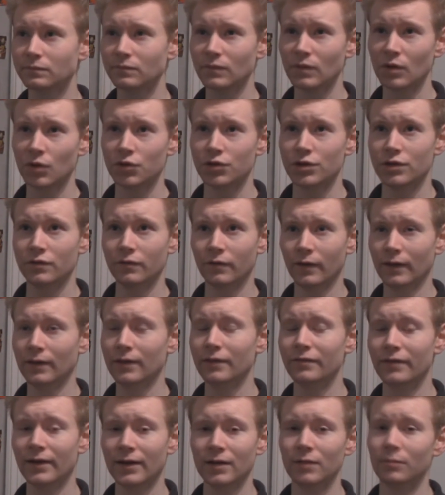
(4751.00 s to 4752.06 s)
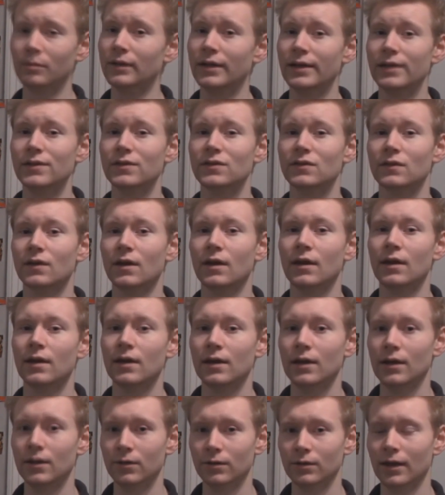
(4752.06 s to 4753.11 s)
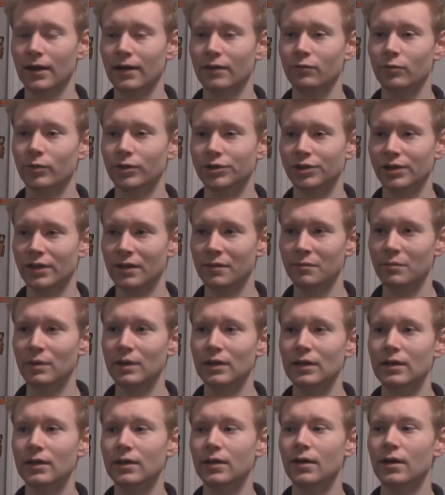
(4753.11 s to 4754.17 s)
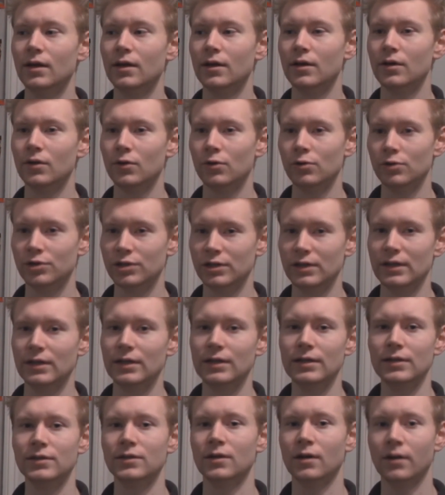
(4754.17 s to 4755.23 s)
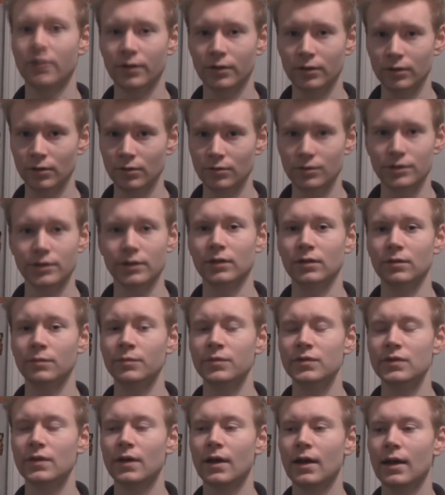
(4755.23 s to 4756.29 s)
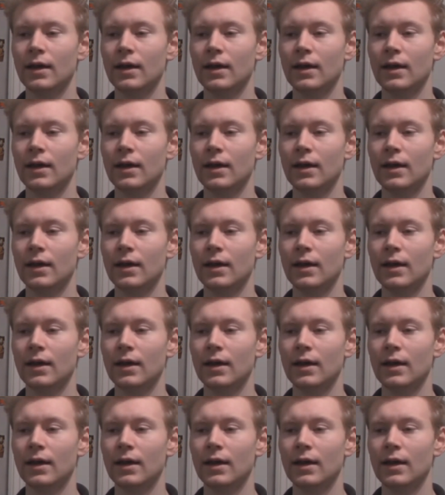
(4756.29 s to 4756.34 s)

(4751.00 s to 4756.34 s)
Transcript: she's finally found a place in her life where she can be who she is on her own terms.